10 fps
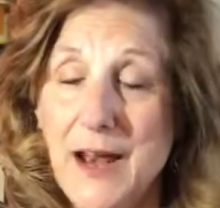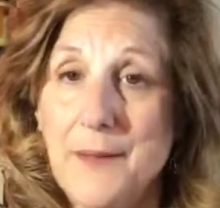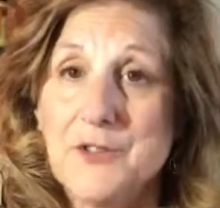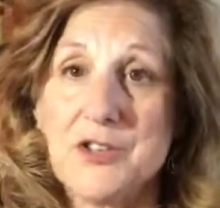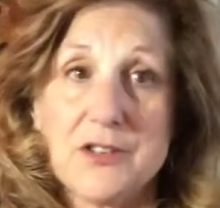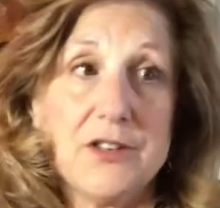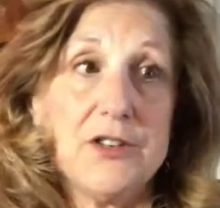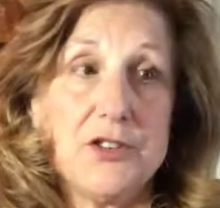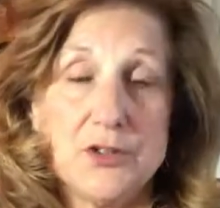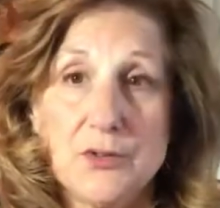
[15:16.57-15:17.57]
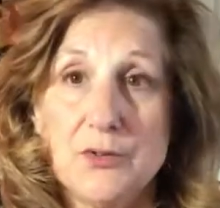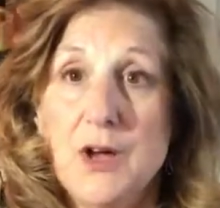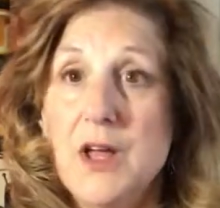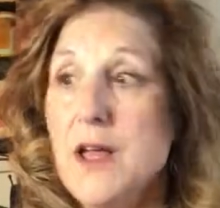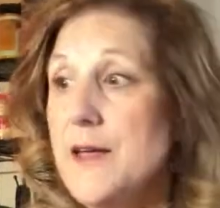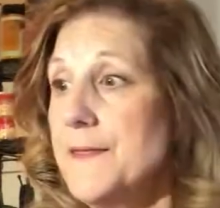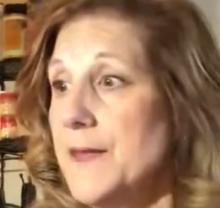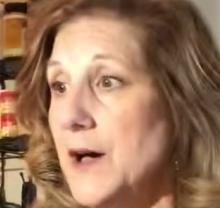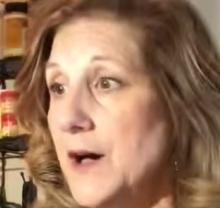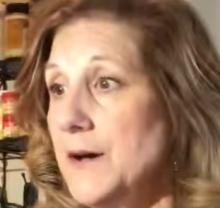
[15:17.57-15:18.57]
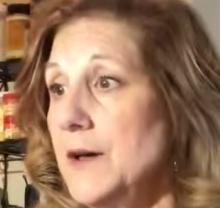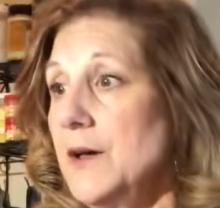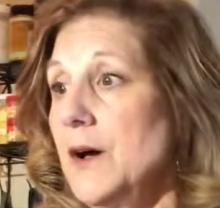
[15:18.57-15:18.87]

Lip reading: I'm just going to do the